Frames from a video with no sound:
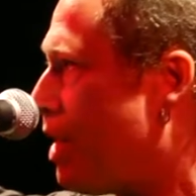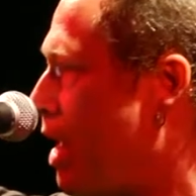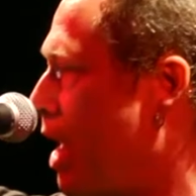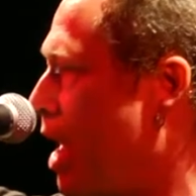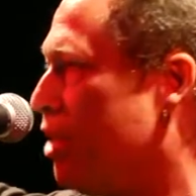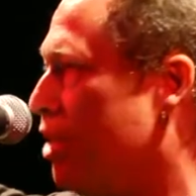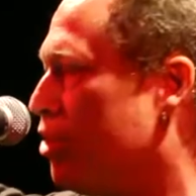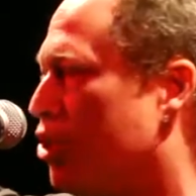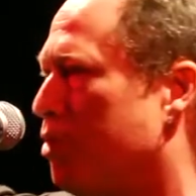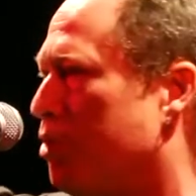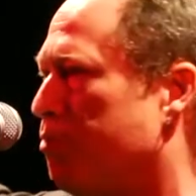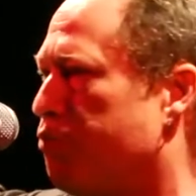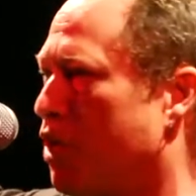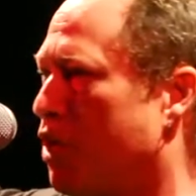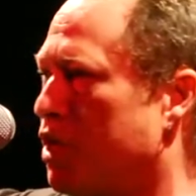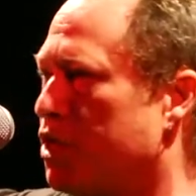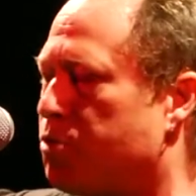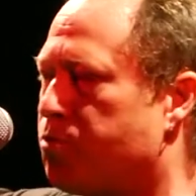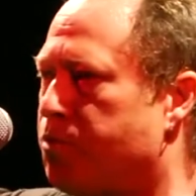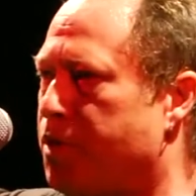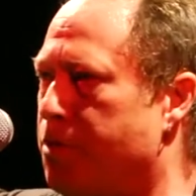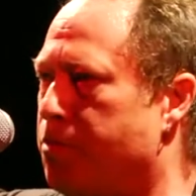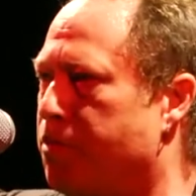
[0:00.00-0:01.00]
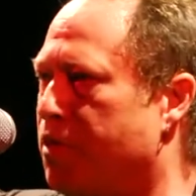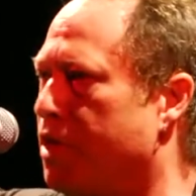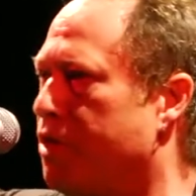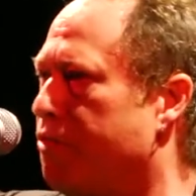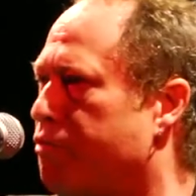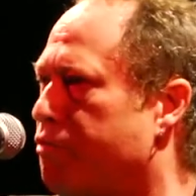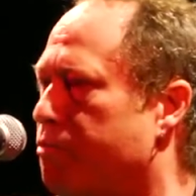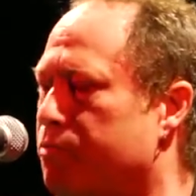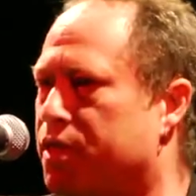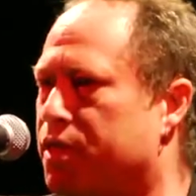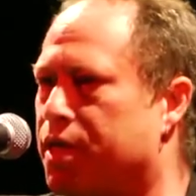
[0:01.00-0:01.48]
And she brings people
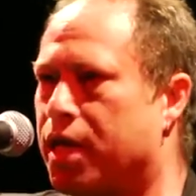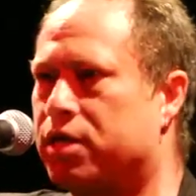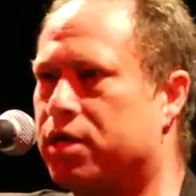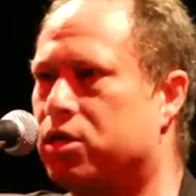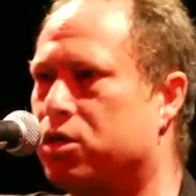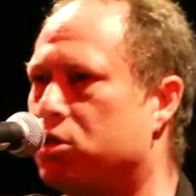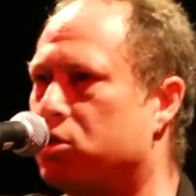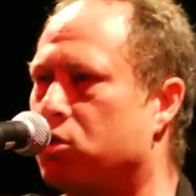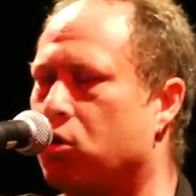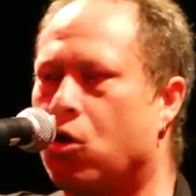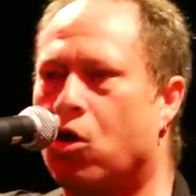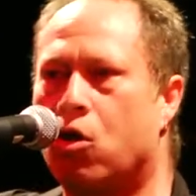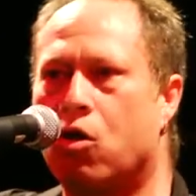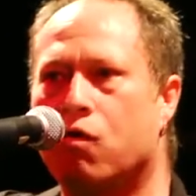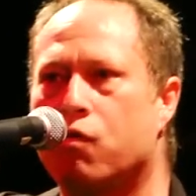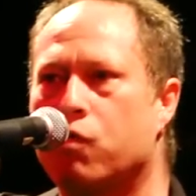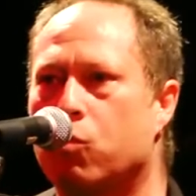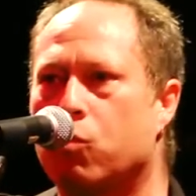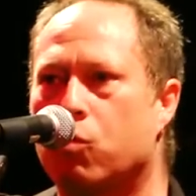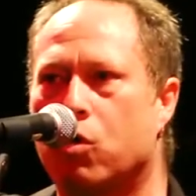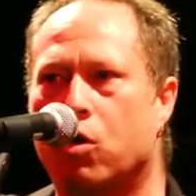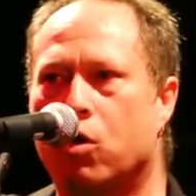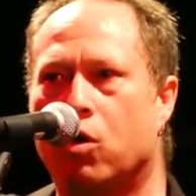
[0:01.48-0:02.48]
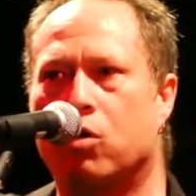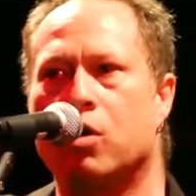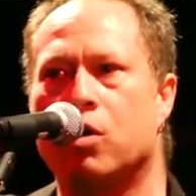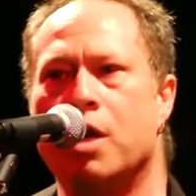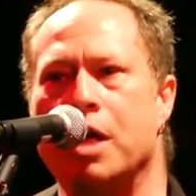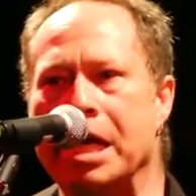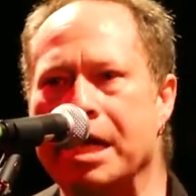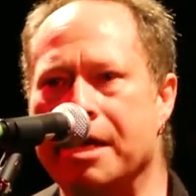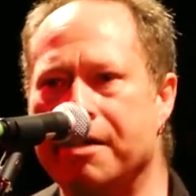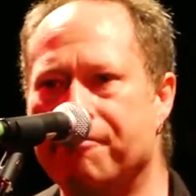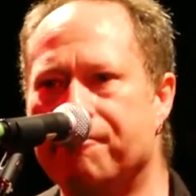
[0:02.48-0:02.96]
in from Texas and all over the world,
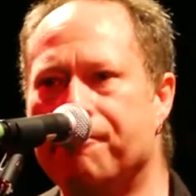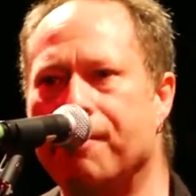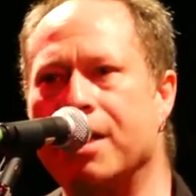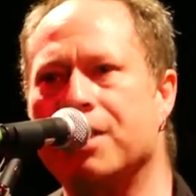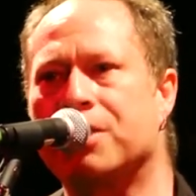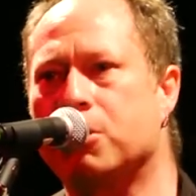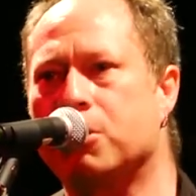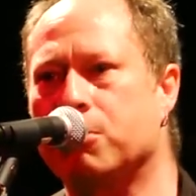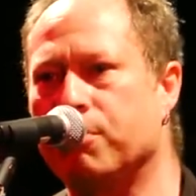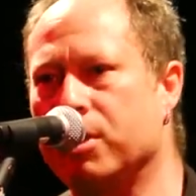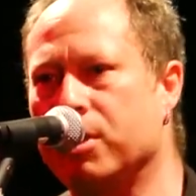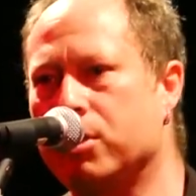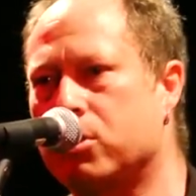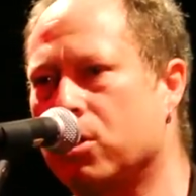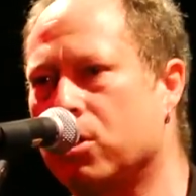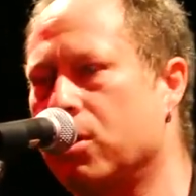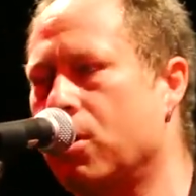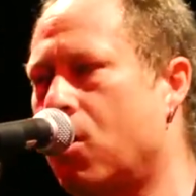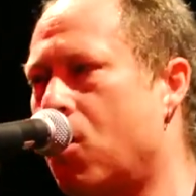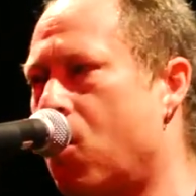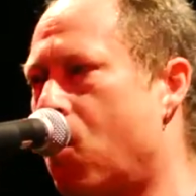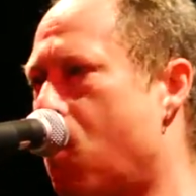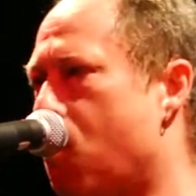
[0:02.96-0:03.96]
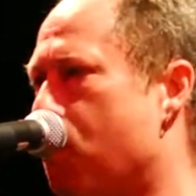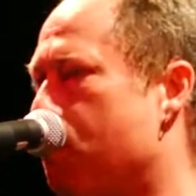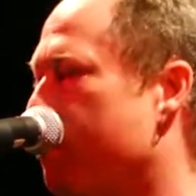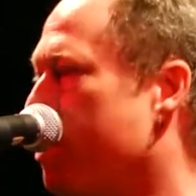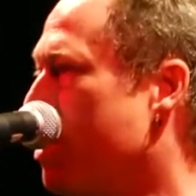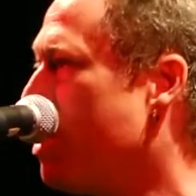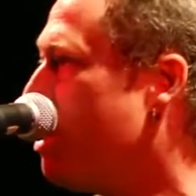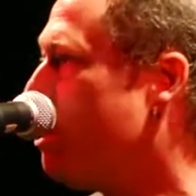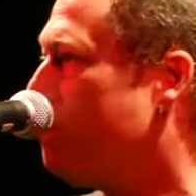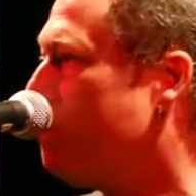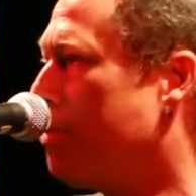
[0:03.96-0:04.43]
invites them into their home.
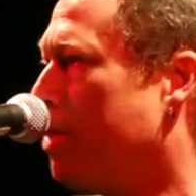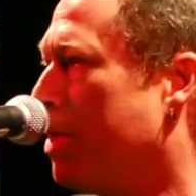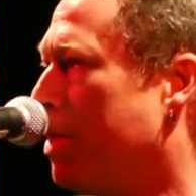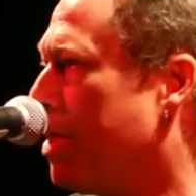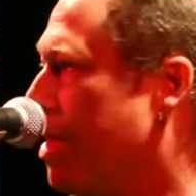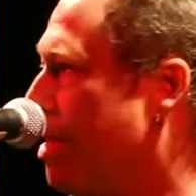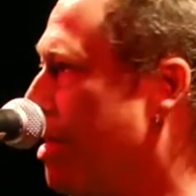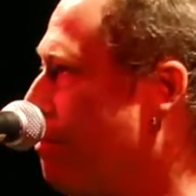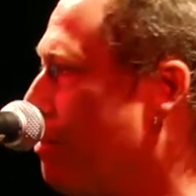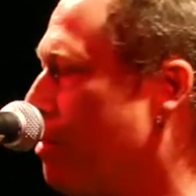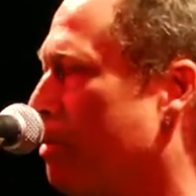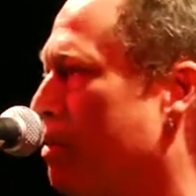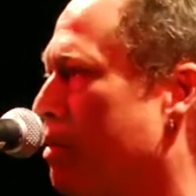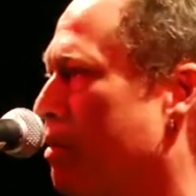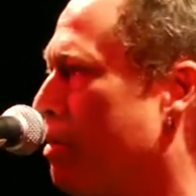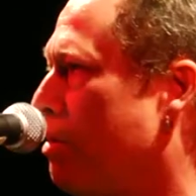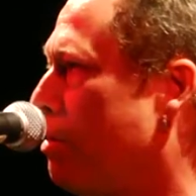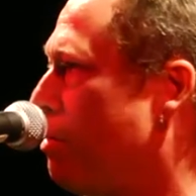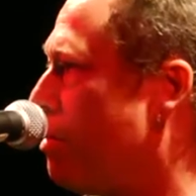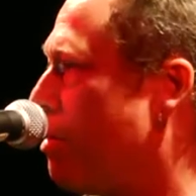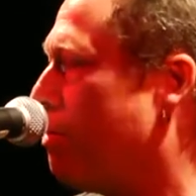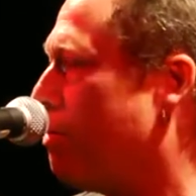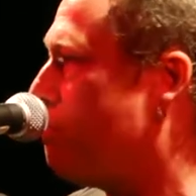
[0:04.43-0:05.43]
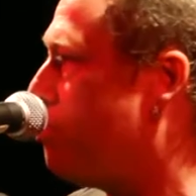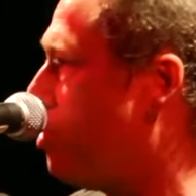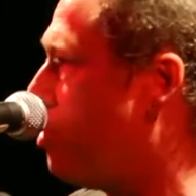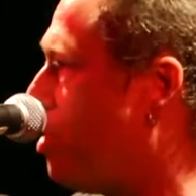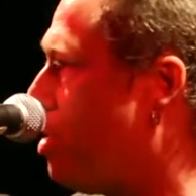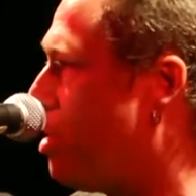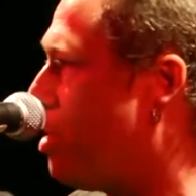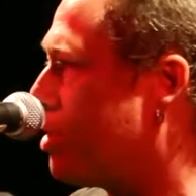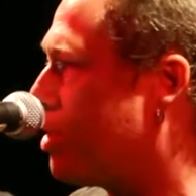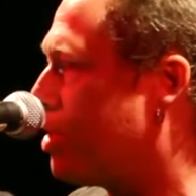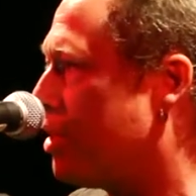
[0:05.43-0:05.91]
Really, give her
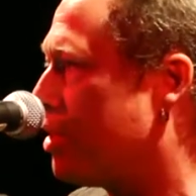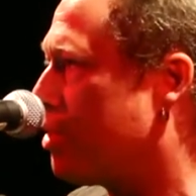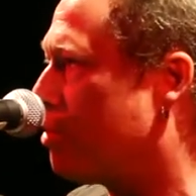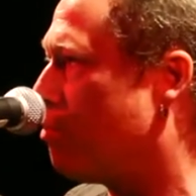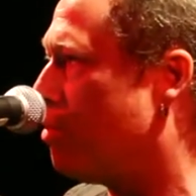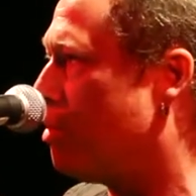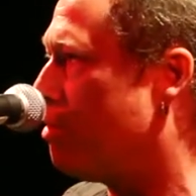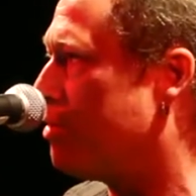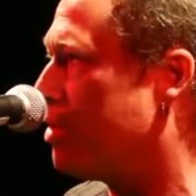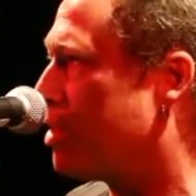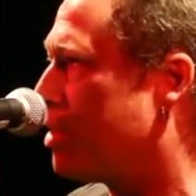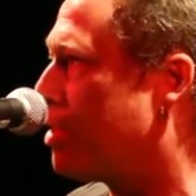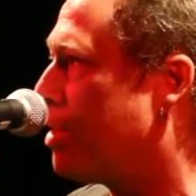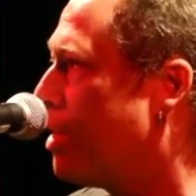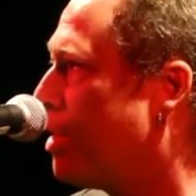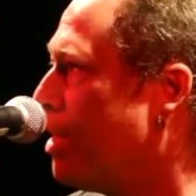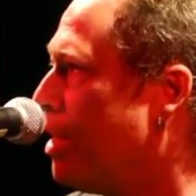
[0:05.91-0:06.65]
applause. This woman's